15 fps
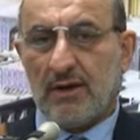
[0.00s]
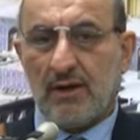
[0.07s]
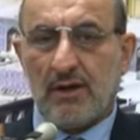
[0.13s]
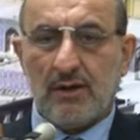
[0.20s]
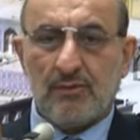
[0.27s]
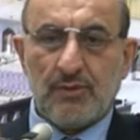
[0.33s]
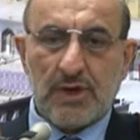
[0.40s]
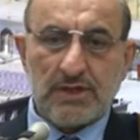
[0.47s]

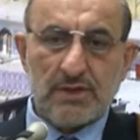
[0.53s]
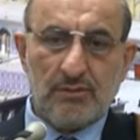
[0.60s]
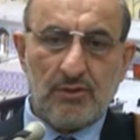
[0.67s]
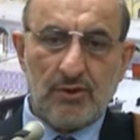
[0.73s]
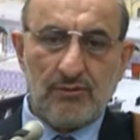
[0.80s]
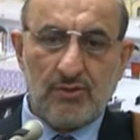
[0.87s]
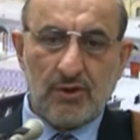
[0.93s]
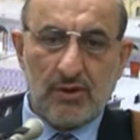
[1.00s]
possible
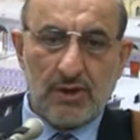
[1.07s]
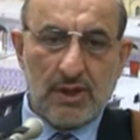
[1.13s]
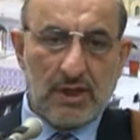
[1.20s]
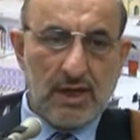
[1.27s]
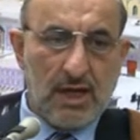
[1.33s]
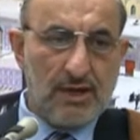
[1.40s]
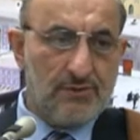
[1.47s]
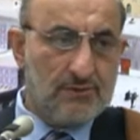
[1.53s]
for their
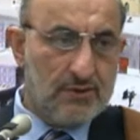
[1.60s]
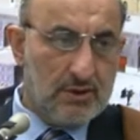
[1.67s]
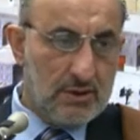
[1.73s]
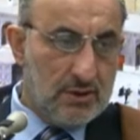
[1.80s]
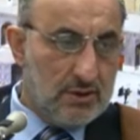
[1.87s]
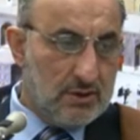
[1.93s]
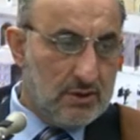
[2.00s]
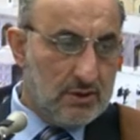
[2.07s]
life,
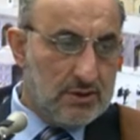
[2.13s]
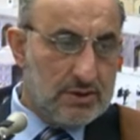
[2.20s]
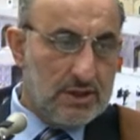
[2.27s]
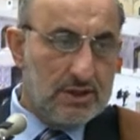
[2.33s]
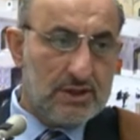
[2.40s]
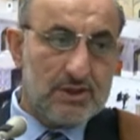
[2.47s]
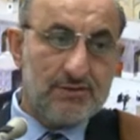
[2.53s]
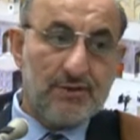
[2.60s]
you see
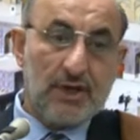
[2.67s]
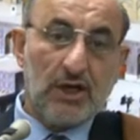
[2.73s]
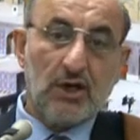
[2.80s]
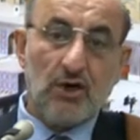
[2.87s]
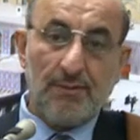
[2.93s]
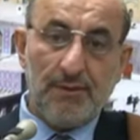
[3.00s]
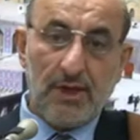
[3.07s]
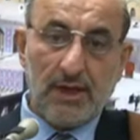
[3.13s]
it is very
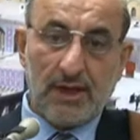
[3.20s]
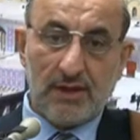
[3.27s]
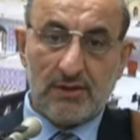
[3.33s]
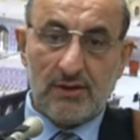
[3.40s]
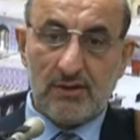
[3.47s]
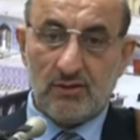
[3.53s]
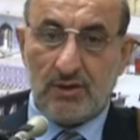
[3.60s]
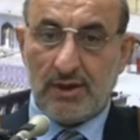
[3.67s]

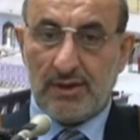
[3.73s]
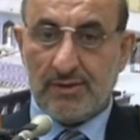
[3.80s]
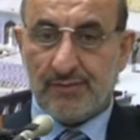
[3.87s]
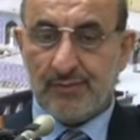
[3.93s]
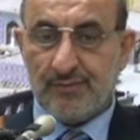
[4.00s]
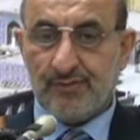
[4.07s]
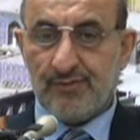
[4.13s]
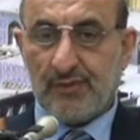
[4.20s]
complicated way.
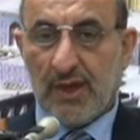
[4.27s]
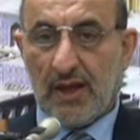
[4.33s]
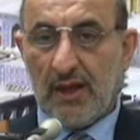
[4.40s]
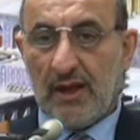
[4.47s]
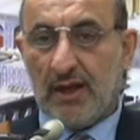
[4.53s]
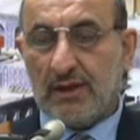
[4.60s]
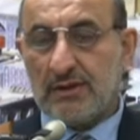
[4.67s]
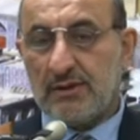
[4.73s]

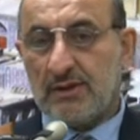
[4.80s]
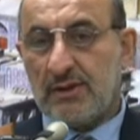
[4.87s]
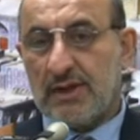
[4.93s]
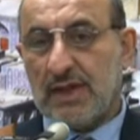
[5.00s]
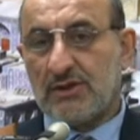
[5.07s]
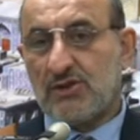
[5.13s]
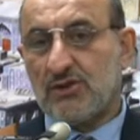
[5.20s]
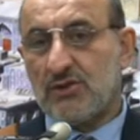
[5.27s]
And
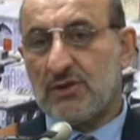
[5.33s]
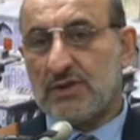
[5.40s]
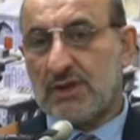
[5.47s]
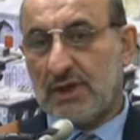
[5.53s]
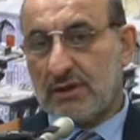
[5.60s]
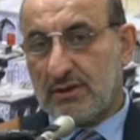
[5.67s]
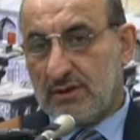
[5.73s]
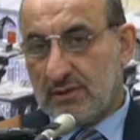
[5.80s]
that shows
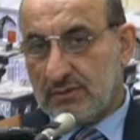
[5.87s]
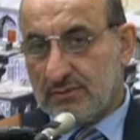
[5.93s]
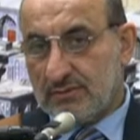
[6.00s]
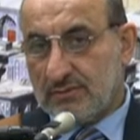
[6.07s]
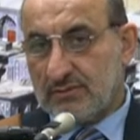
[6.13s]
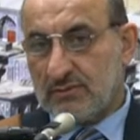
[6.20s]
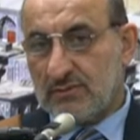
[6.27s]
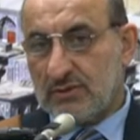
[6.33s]
that
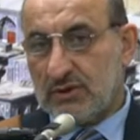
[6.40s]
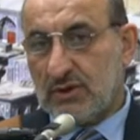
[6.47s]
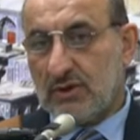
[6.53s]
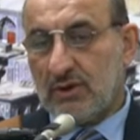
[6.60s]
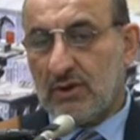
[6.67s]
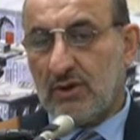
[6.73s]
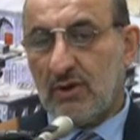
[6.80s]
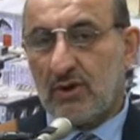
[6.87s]

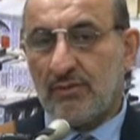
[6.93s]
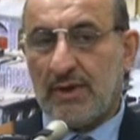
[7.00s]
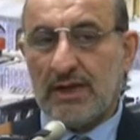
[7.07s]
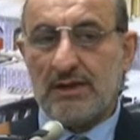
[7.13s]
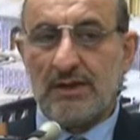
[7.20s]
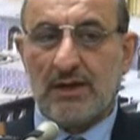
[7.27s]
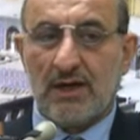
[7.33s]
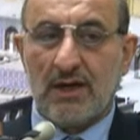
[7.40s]

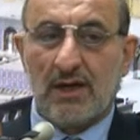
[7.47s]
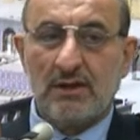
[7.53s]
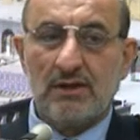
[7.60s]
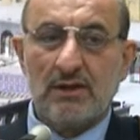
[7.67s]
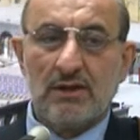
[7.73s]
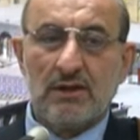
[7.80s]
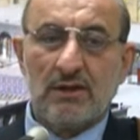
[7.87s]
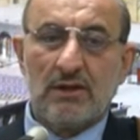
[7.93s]
Almighty God,
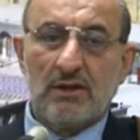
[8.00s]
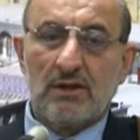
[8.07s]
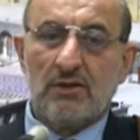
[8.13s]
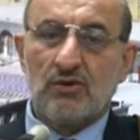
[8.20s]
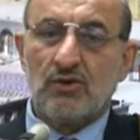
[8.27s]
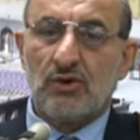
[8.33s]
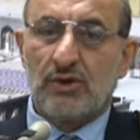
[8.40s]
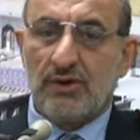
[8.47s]

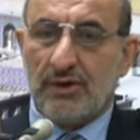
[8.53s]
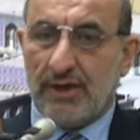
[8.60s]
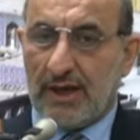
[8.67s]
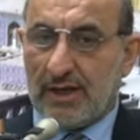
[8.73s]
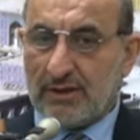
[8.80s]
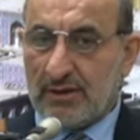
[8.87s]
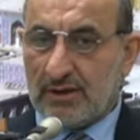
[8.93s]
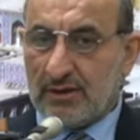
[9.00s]
who
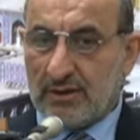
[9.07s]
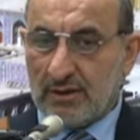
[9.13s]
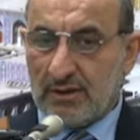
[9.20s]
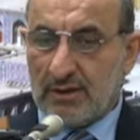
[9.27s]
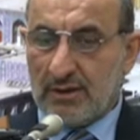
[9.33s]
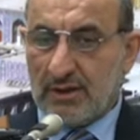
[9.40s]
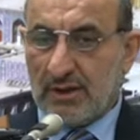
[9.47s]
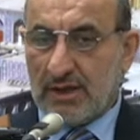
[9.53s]
created
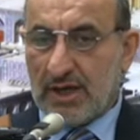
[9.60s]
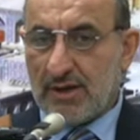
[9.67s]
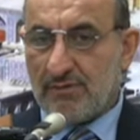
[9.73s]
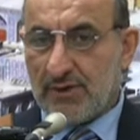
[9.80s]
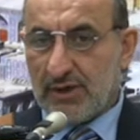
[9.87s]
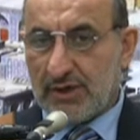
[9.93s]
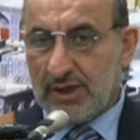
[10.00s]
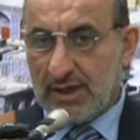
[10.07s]

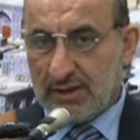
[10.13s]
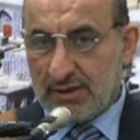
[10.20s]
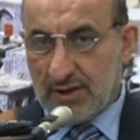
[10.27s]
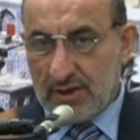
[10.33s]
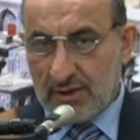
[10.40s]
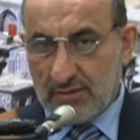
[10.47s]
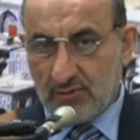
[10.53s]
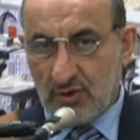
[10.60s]

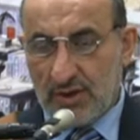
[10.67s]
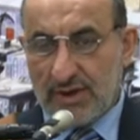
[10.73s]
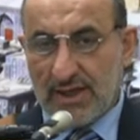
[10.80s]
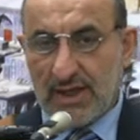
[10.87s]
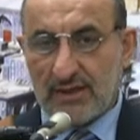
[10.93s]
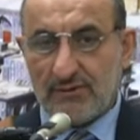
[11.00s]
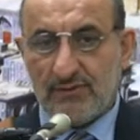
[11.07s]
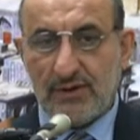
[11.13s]
them with
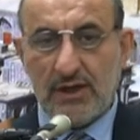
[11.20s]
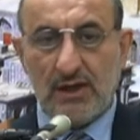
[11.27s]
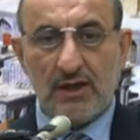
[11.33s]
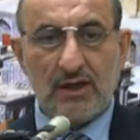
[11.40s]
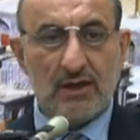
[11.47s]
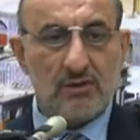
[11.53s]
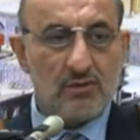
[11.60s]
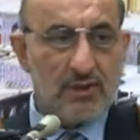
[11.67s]
that feeling
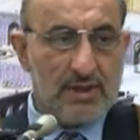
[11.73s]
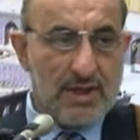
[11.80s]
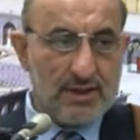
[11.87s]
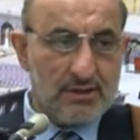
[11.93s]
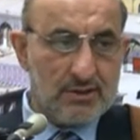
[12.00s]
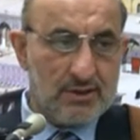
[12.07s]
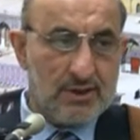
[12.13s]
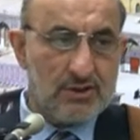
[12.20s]
and with that
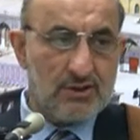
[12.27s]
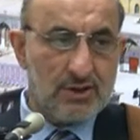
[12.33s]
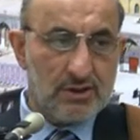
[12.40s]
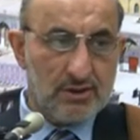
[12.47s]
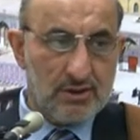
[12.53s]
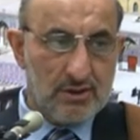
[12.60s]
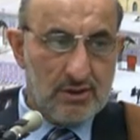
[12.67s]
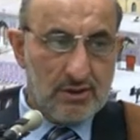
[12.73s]
nature
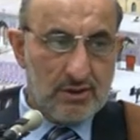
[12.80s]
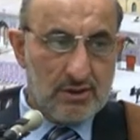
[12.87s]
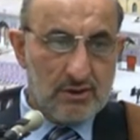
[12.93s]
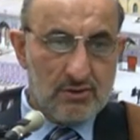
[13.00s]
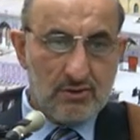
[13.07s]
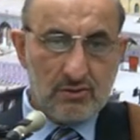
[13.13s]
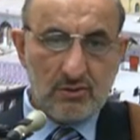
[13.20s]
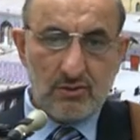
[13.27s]

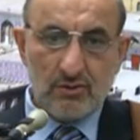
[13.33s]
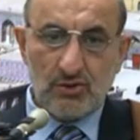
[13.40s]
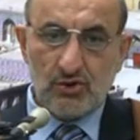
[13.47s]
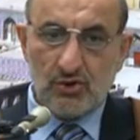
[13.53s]
to do